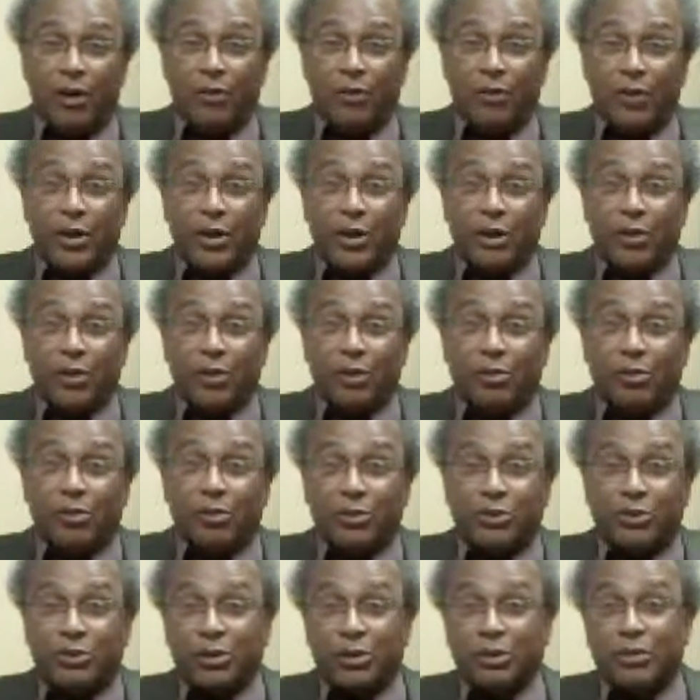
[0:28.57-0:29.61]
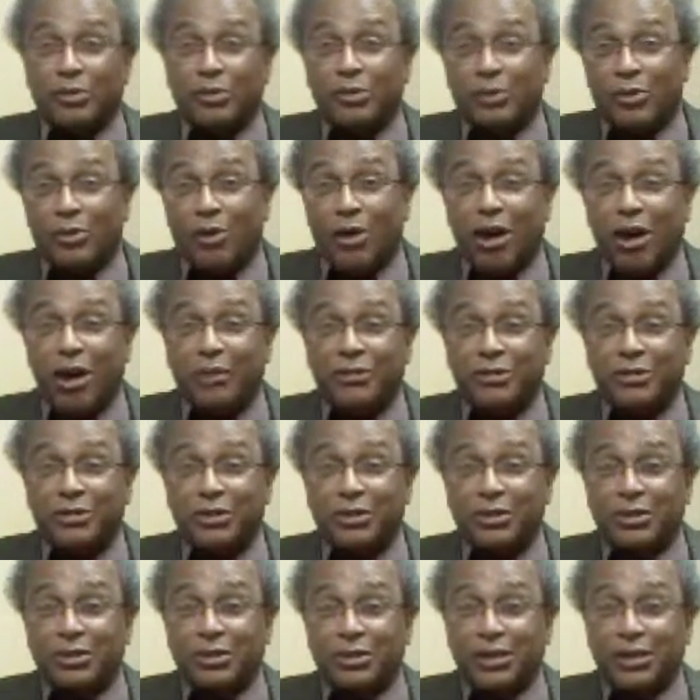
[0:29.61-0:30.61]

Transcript: their homes or offices